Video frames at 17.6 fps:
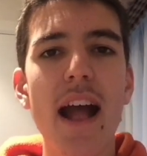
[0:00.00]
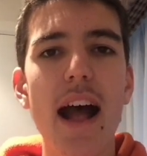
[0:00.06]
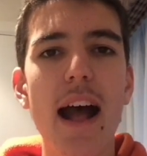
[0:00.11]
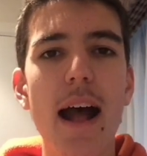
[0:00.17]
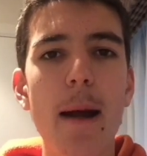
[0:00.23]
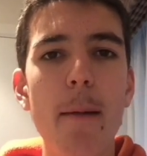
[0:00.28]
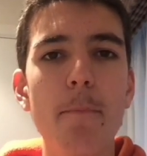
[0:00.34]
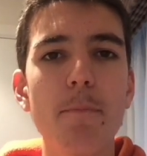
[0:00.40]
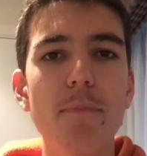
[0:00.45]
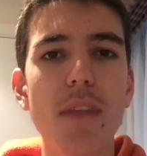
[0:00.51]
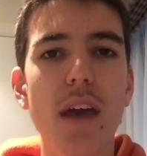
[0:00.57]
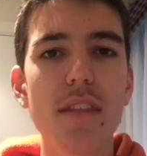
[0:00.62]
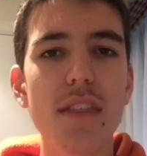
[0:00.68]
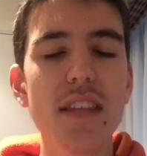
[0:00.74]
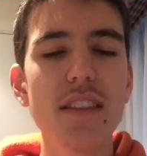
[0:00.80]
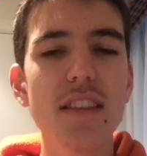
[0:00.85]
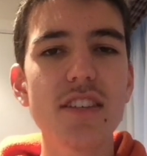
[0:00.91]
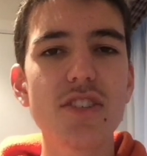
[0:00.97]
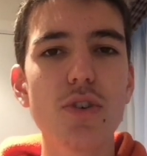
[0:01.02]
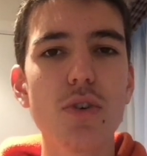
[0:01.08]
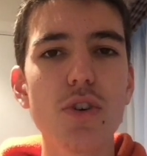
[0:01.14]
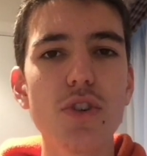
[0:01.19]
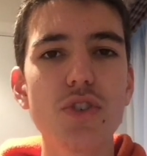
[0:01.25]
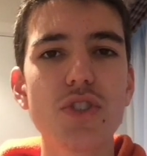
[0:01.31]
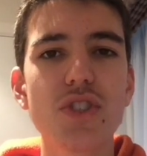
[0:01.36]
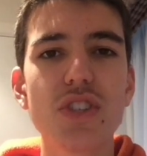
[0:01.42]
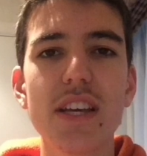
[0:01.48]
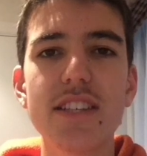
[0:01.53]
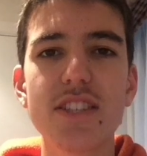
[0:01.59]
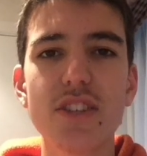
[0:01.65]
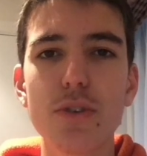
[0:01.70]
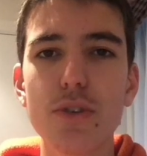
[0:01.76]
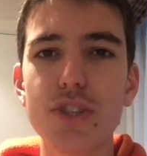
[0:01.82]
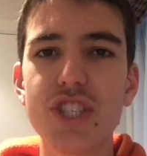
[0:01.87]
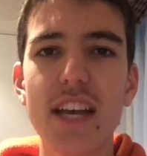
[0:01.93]
I think this horse is
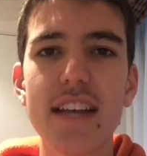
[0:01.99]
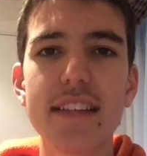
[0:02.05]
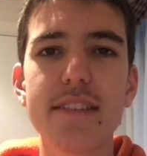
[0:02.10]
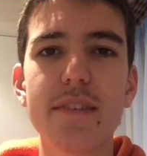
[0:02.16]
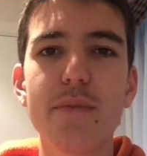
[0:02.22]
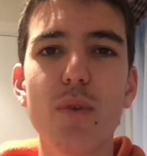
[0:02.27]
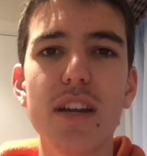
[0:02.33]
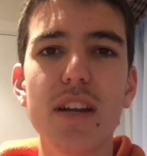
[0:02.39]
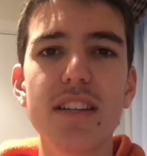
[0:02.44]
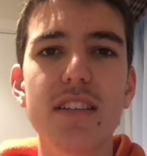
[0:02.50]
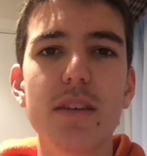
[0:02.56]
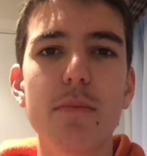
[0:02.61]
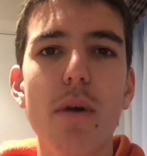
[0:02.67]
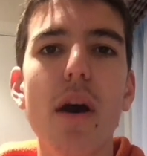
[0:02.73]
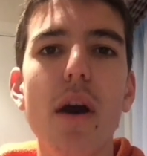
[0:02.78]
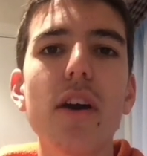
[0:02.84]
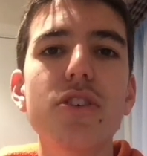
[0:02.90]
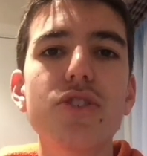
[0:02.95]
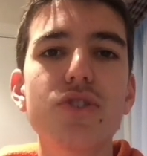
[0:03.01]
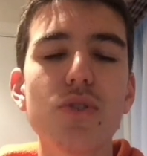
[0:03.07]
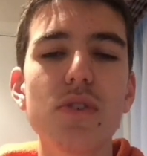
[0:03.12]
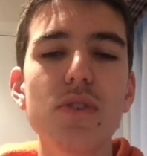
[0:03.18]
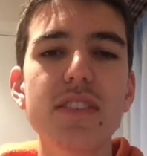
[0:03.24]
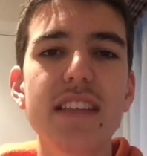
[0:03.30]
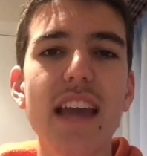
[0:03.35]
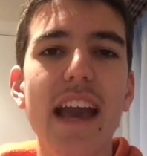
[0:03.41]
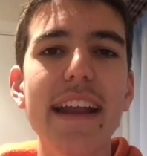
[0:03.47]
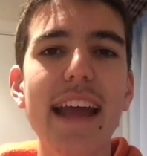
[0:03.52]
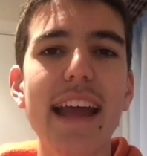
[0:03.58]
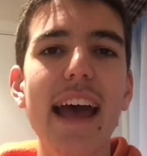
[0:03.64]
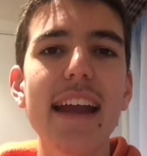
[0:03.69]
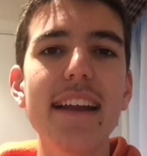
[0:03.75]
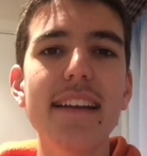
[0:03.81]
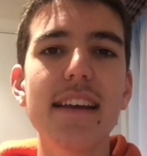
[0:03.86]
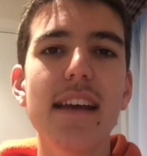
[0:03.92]
a good chance of winning tomorrow. Draws gate
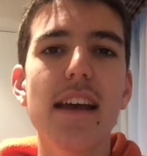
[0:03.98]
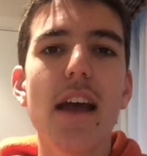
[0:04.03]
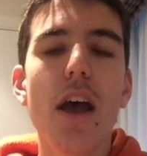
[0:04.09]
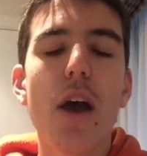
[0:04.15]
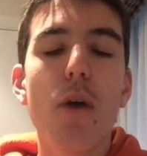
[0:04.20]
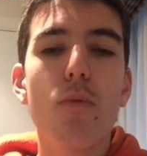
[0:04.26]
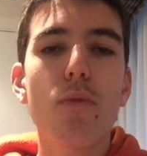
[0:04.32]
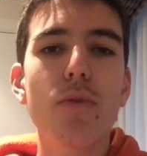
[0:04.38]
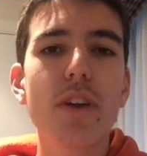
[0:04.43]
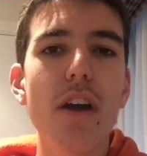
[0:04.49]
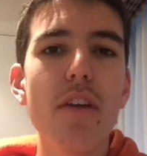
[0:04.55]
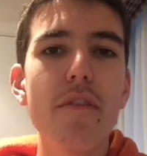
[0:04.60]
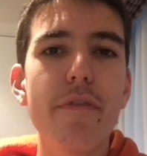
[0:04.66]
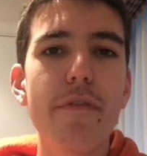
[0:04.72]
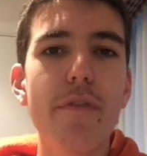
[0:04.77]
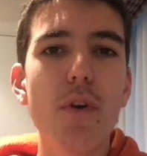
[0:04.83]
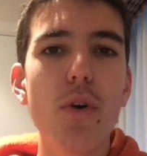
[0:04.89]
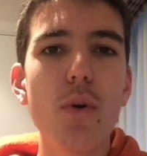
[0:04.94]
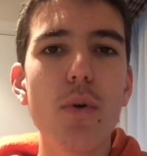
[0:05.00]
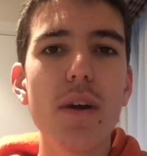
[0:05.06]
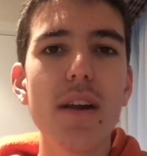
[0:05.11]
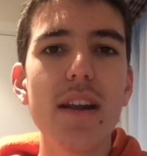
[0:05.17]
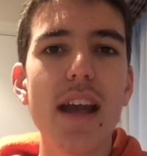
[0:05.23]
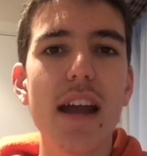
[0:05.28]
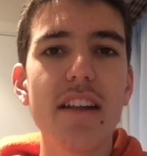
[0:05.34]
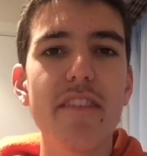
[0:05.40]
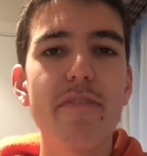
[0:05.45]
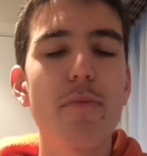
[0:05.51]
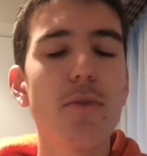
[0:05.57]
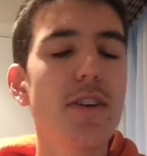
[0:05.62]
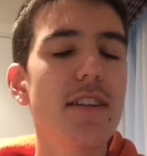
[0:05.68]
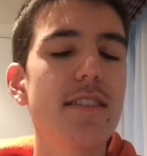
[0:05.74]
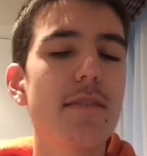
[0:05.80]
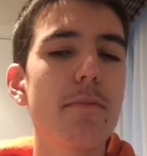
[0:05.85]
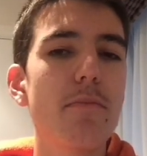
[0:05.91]
eight, will go forward, and if
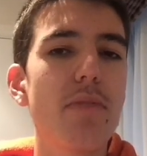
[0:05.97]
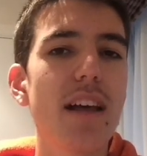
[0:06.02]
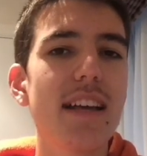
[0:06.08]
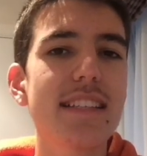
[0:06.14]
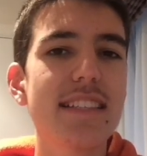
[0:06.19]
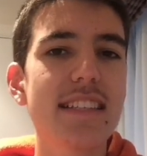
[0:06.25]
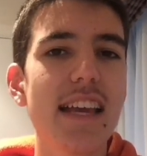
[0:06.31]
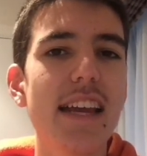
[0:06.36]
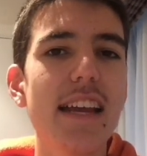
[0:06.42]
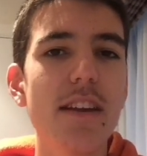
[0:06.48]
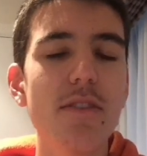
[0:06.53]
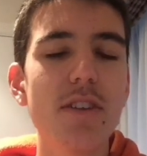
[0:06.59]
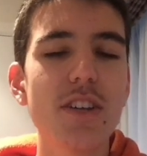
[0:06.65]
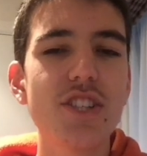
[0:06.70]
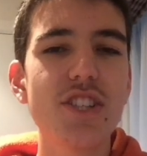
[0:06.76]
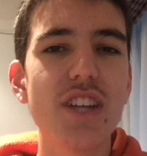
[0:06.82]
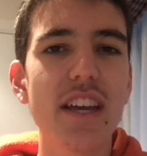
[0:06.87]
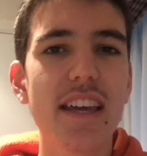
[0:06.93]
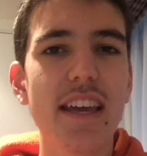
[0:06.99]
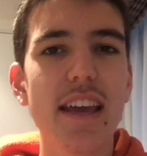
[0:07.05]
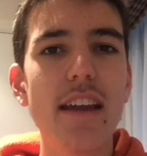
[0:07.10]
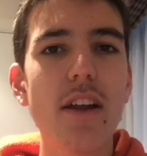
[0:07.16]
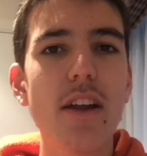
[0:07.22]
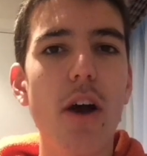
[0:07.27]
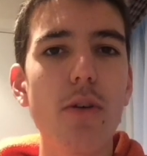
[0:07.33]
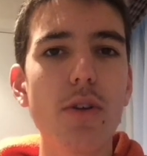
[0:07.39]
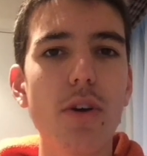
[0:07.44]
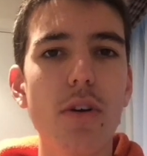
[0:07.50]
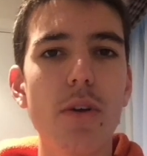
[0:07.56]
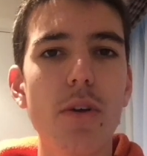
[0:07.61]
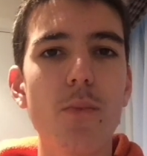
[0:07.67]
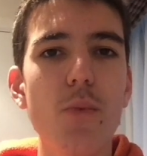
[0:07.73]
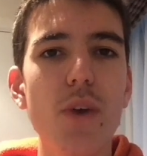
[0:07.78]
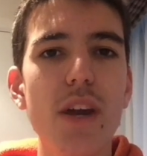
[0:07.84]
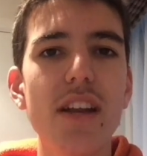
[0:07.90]
Mornington plays leaderish, it can hold on
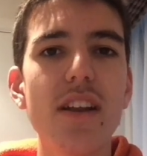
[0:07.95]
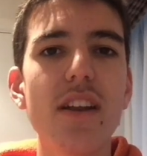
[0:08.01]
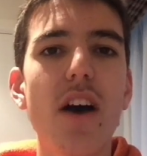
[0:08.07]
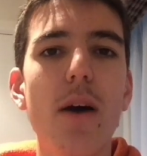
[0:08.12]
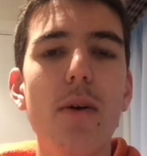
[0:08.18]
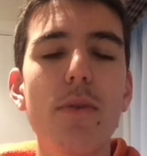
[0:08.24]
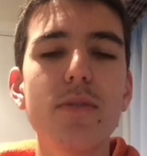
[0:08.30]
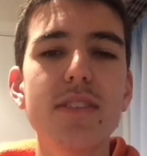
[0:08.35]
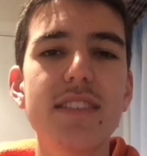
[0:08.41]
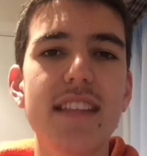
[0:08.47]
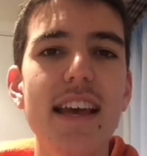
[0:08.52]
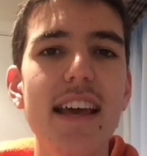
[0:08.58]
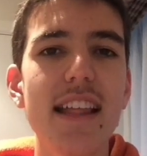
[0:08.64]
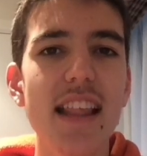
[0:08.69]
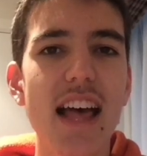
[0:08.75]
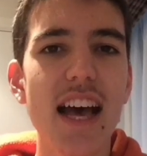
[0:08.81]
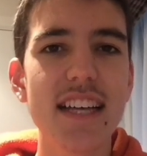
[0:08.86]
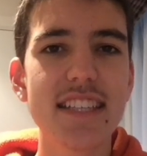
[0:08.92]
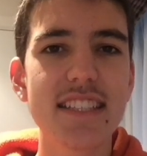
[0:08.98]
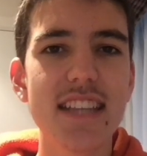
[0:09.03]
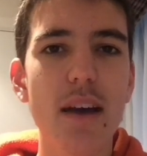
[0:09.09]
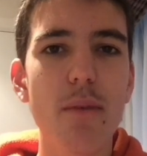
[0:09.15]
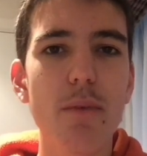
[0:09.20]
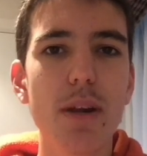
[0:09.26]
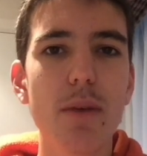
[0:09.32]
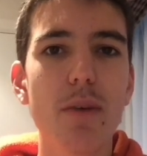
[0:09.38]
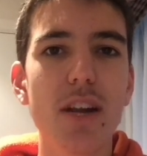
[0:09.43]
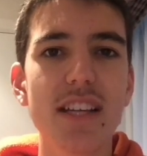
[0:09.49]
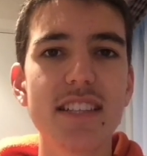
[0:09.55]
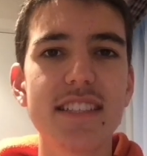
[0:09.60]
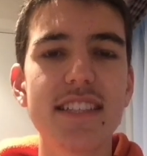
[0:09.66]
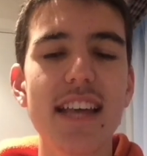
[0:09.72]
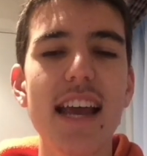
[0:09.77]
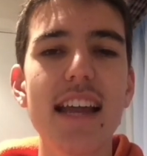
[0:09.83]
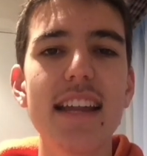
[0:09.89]
and win. I was there last start when I won at
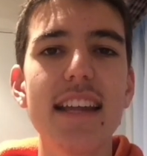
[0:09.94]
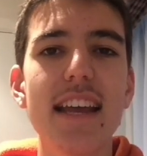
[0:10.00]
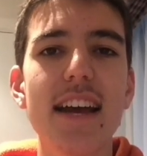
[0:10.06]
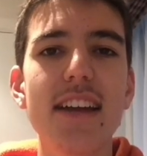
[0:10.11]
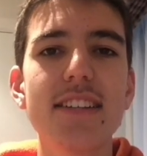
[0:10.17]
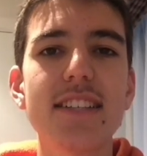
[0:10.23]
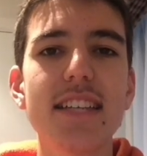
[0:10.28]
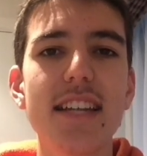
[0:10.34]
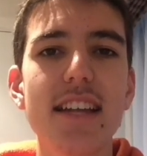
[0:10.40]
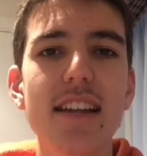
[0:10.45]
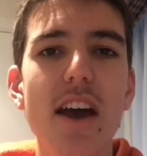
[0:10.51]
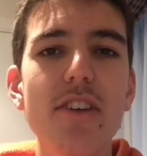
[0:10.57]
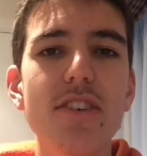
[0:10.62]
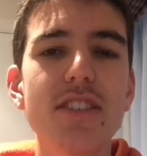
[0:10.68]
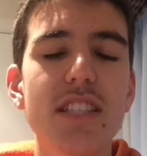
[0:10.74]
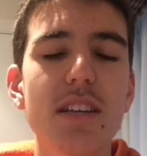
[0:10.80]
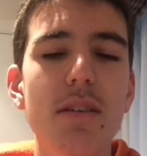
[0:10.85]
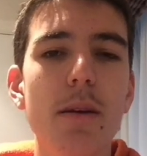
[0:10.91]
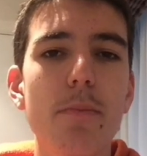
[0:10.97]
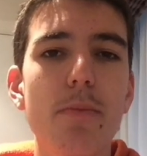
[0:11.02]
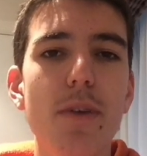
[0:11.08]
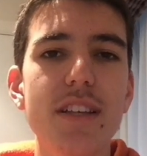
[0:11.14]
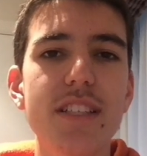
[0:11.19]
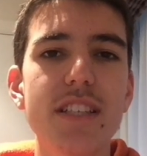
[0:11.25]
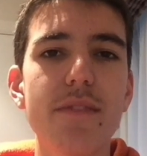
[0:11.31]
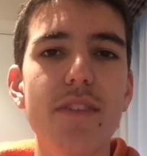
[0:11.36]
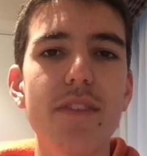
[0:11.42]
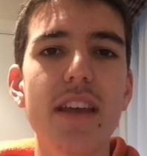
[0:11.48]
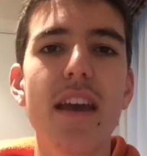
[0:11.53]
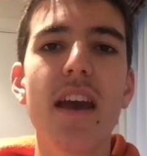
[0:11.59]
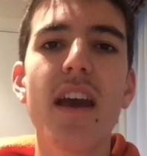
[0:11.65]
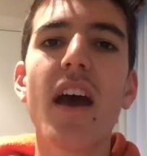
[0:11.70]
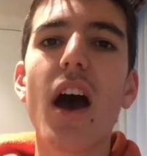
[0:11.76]
Sandown, did it oh so impressively.